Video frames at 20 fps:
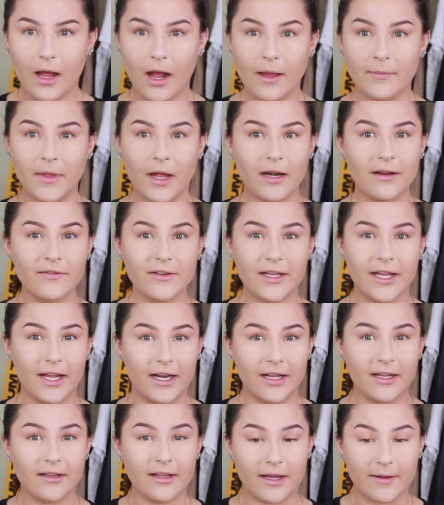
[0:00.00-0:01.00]
I'm not even
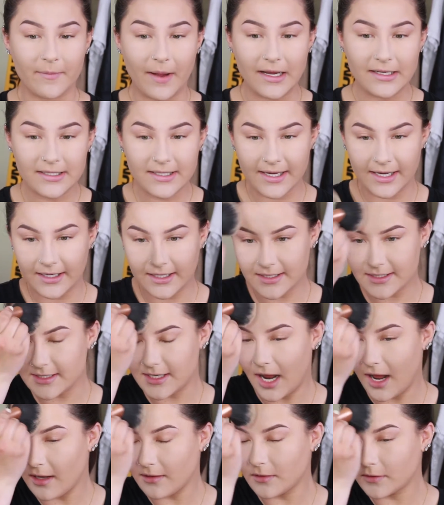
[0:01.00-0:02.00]
kidding, like my skin has
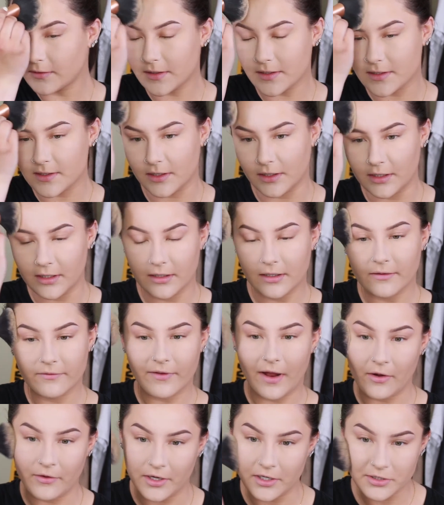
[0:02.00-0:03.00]
not looked this good in a
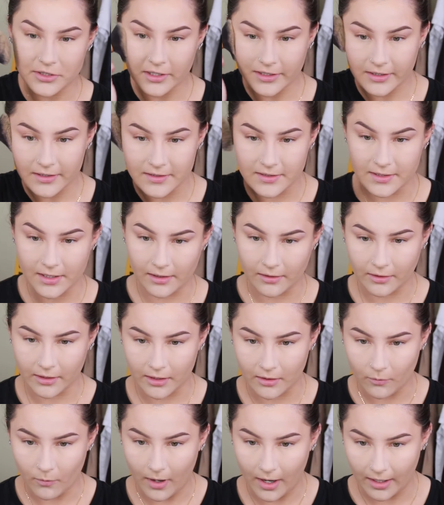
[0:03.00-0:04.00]
foundation and concealer in
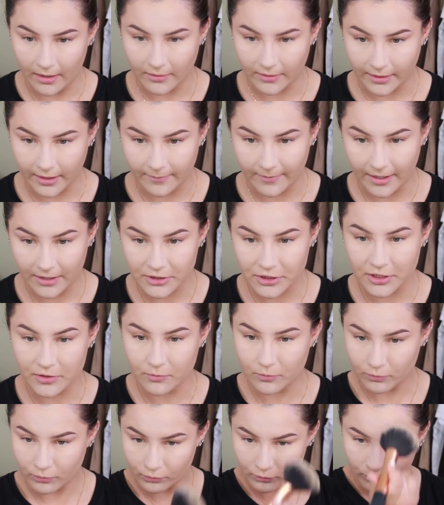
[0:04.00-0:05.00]
a while. Like I'm
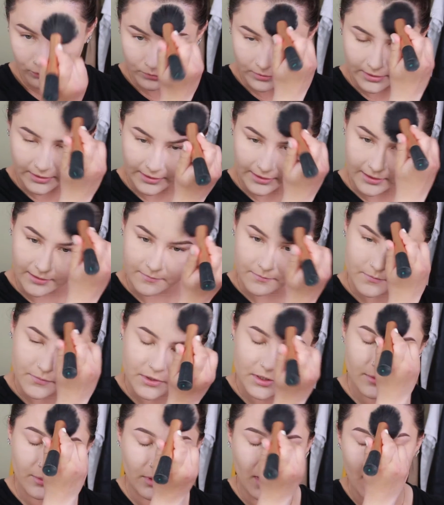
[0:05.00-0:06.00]
actually really
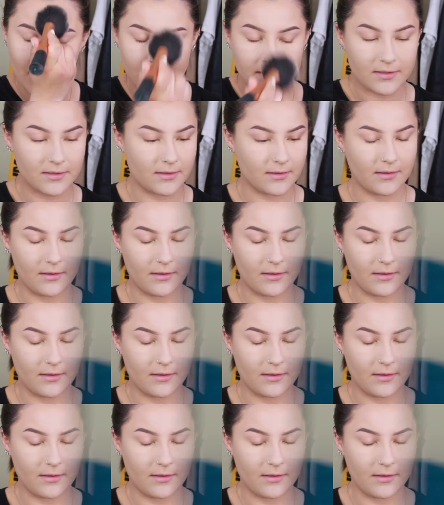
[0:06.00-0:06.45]
surprised.